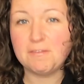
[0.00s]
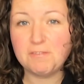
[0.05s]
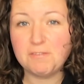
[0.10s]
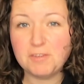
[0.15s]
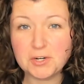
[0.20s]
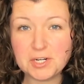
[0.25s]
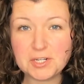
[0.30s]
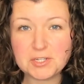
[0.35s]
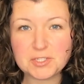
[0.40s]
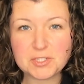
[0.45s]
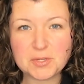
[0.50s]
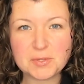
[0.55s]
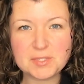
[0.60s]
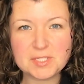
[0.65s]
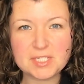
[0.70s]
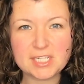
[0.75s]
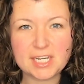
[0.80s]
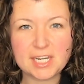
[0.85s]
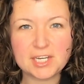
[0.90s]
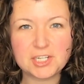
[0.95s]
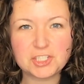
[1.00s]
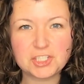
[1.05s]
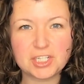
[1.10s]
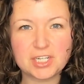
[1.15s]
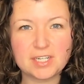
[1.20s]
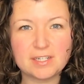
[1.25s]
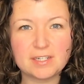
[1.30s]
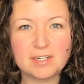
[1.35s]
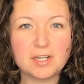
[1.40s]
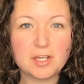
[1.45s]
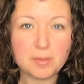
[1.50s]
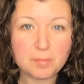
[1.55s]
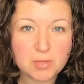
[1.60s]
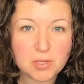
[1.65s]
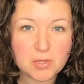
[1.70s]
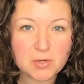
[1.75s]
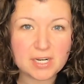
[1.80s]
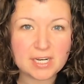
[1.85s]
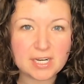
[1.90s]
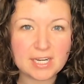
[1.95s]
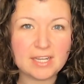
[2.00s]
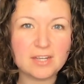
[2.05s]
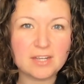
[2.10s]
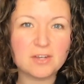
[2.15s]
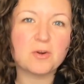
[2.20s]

If you're an association, community,